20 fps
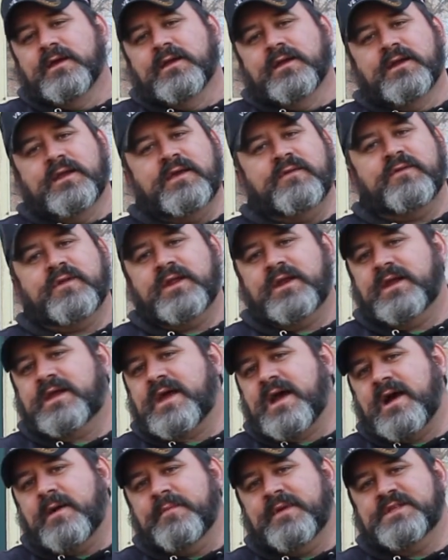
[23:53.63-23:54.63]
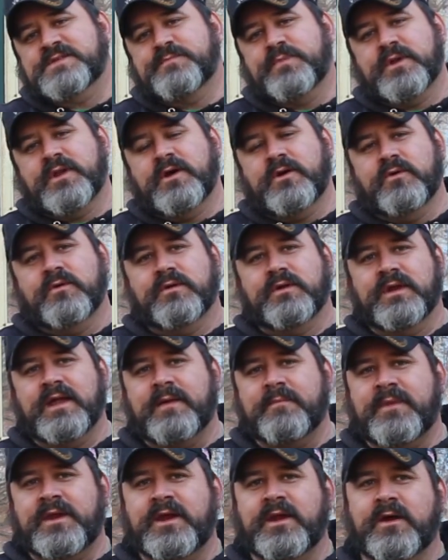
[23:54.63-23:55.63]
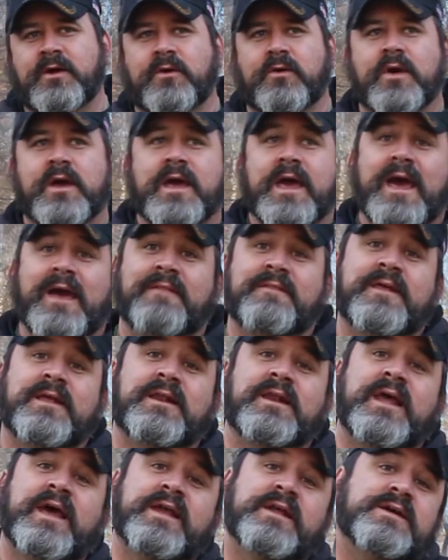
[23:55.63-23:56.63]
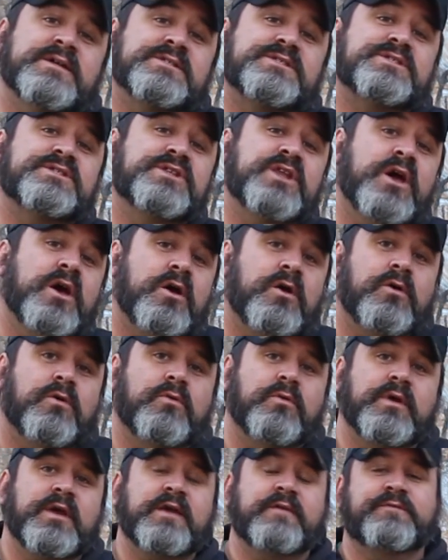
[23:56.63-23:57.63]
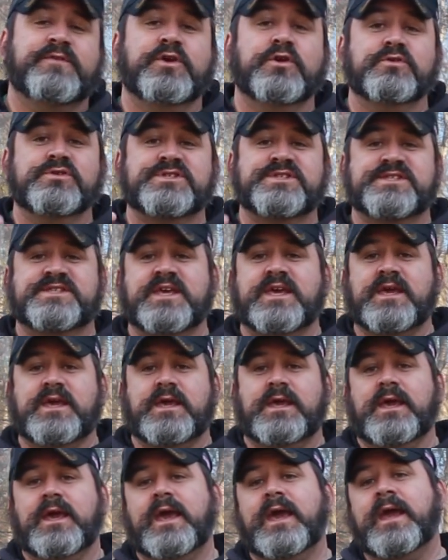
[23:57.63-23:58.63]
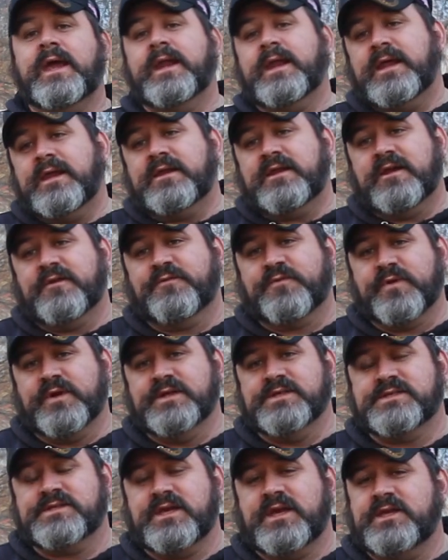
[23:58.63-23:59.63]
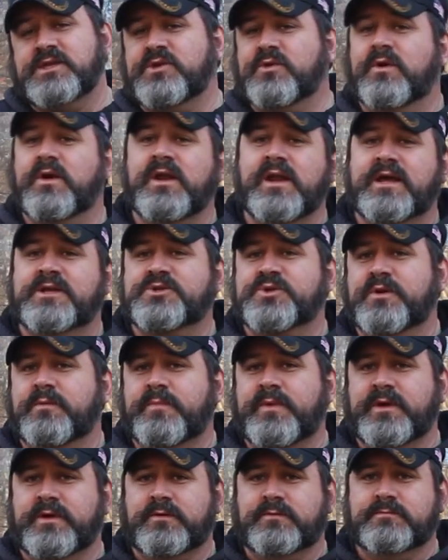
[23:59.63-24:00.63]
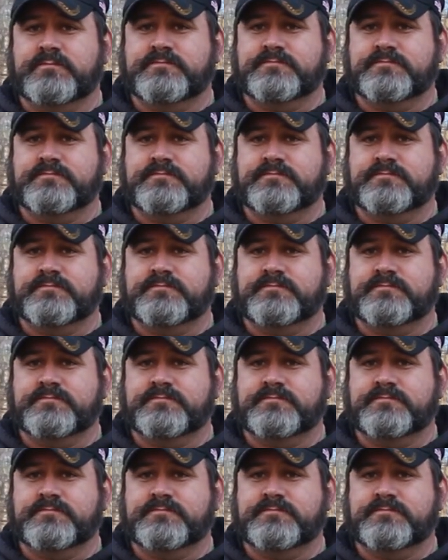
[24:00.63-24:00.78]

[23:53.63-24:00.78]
leave it in the comments below, let me know, and then let us know if you see any difference in your electric bill.